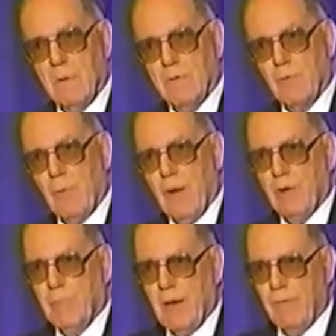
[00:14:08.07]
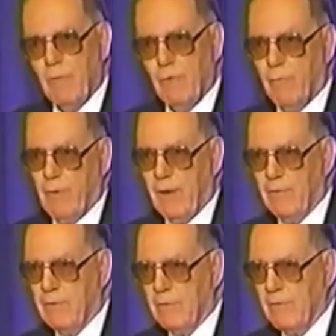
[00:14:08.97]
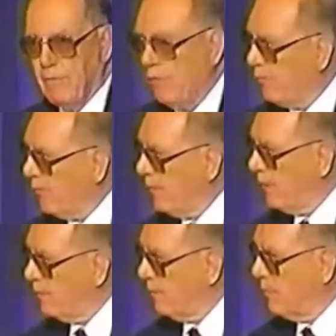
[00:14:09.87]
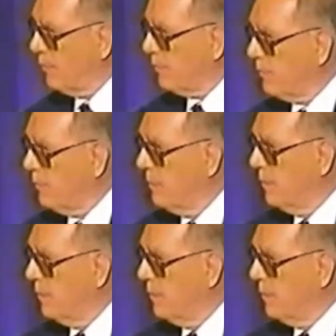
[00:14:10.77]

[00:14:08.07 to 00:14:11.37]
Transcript: surrounded by a few friends and a few friendly souls who